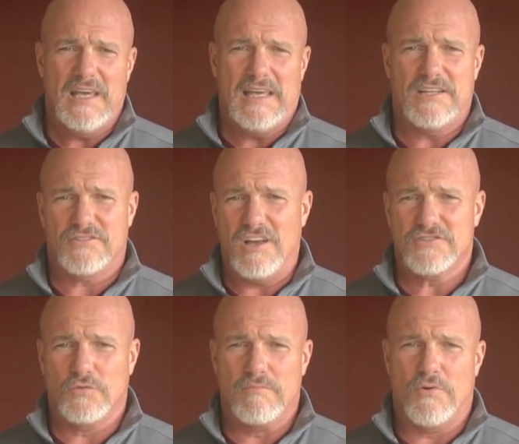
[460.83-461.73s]
It is
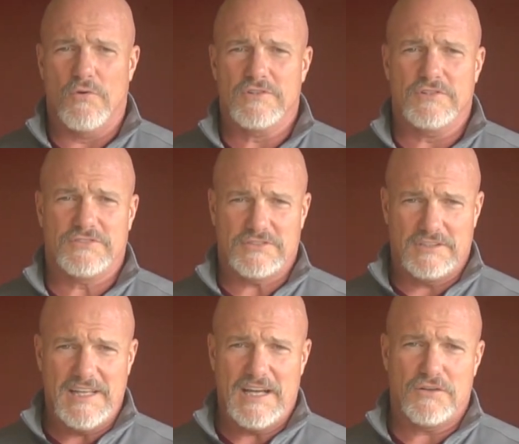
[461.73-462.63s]
also important to
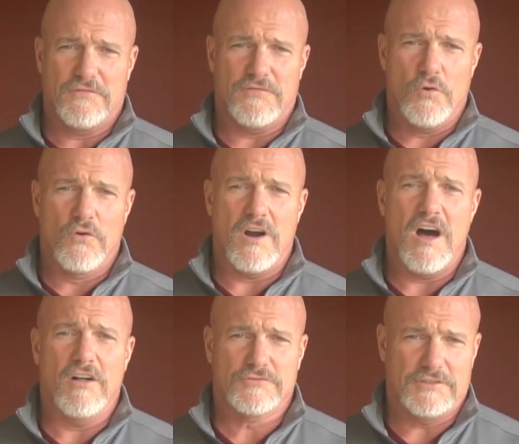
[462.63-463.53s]
select 4
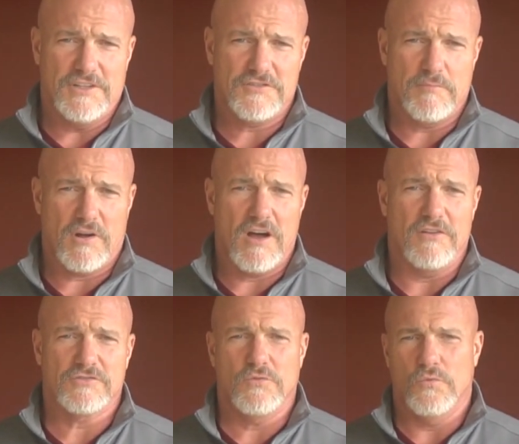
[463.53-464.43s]
alternates
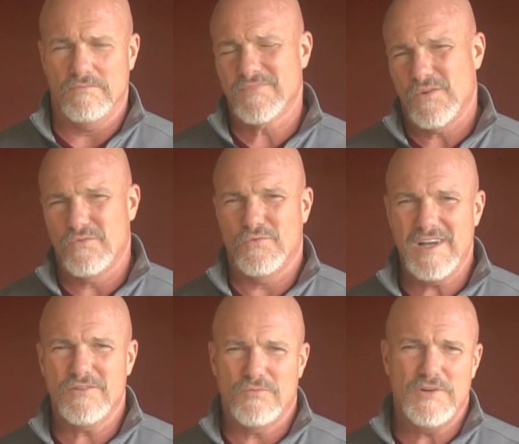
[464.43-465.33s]
because,
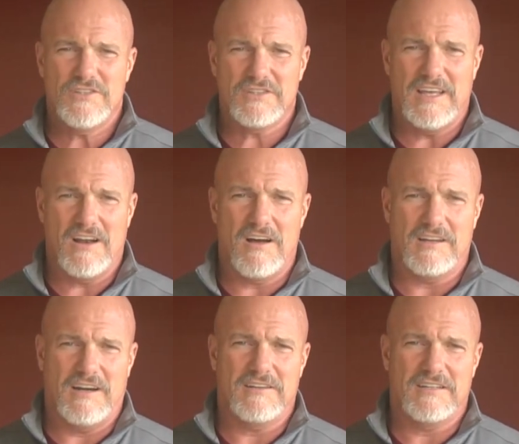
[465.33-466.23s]
well, we just
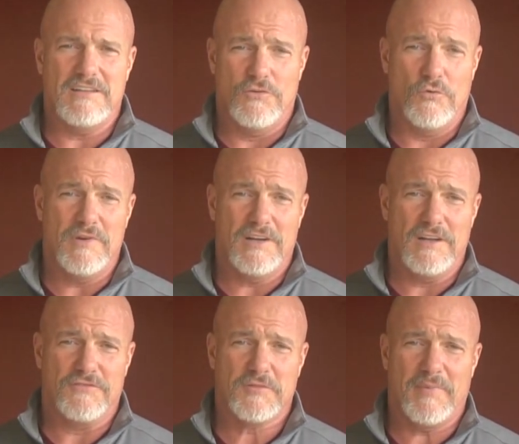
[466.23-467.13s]
cannot guarantee there will be
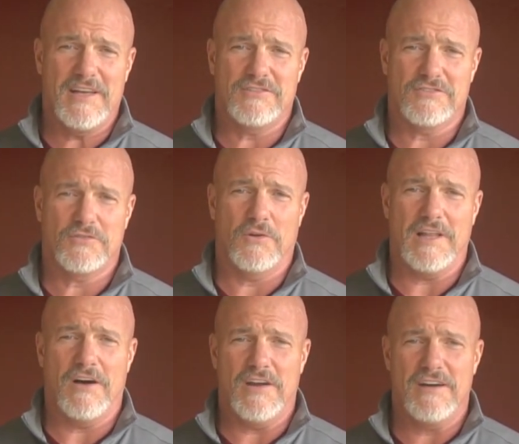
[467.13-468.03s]
enough spaces to
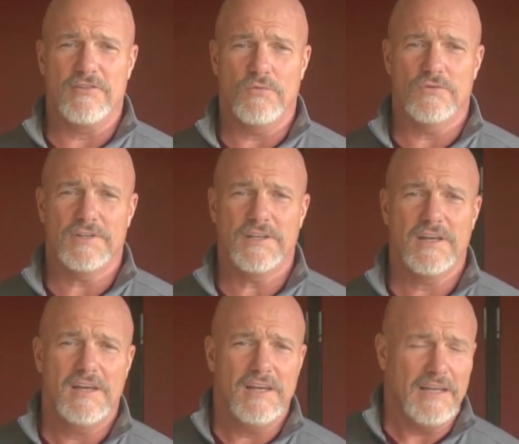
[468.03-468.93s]
allow everyone
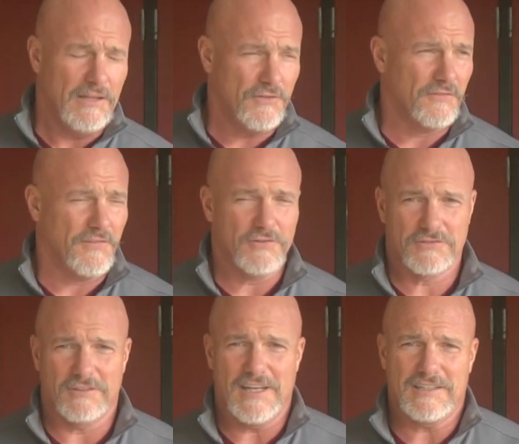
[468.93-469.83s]
in their
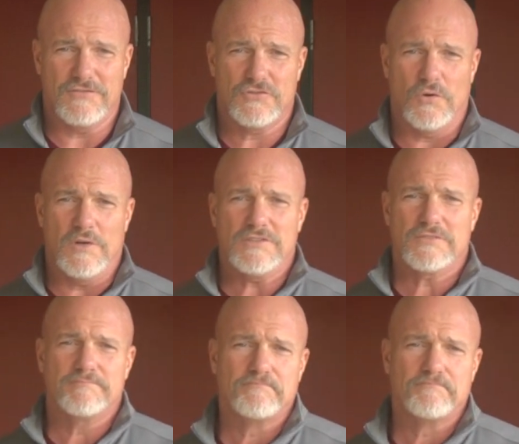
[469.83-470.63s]
first elective choice.